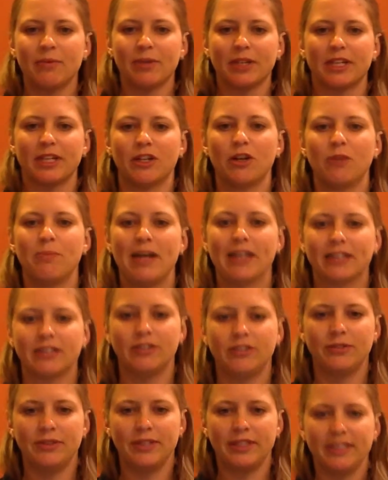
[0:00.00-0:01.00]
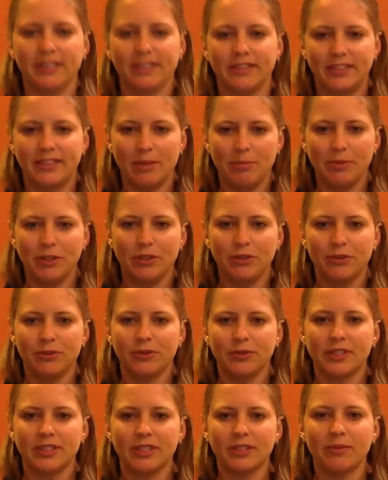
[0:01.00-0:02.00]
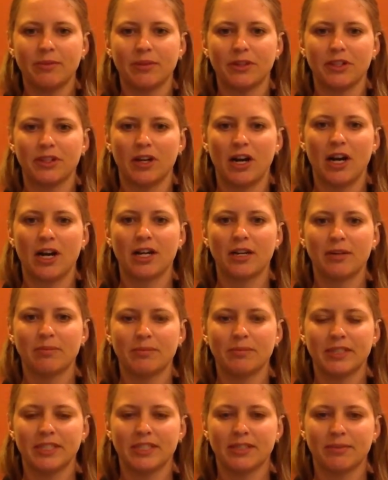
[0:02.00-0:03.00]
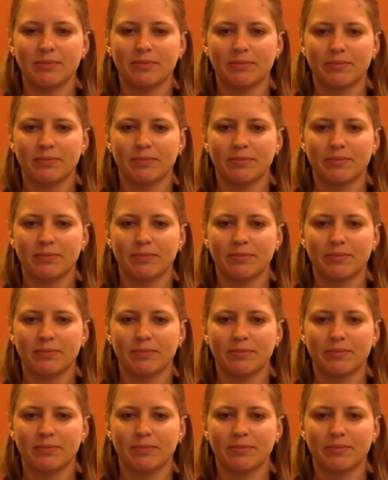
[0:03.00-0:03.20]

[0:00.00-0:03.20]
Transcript: we're going to go back to doing these W's with your arms.